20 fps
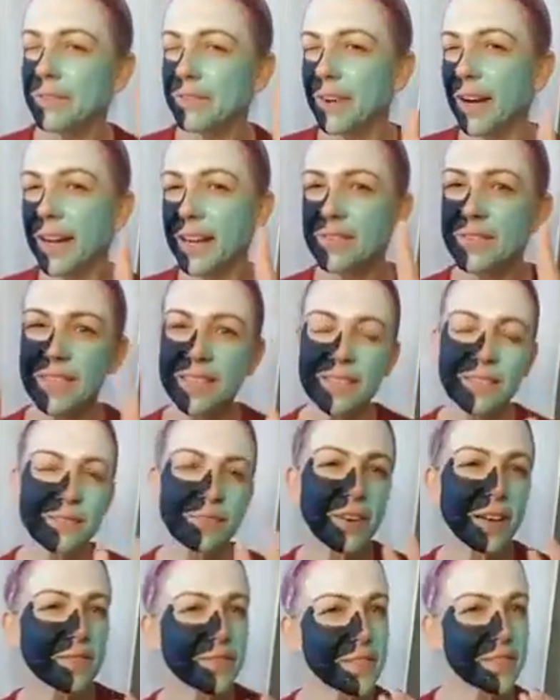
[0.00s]

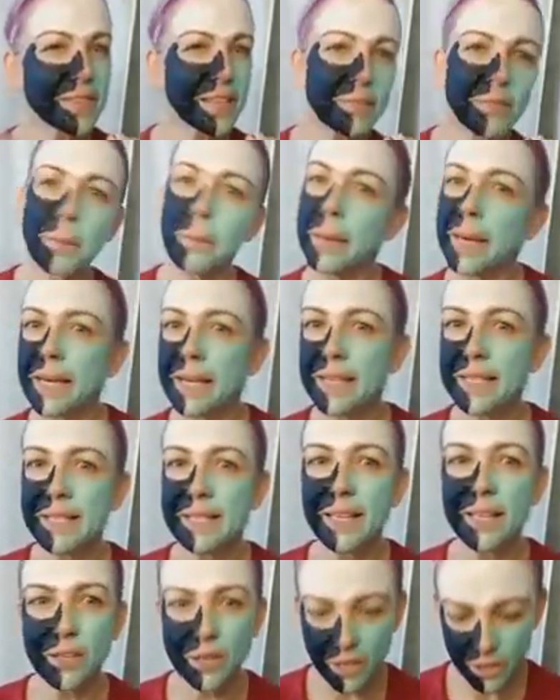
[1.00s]
5 to 7 minutes
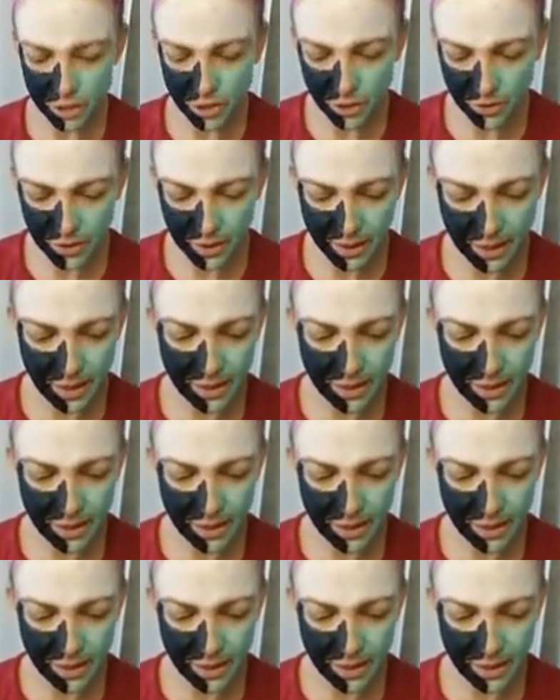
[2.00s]
that you can do it,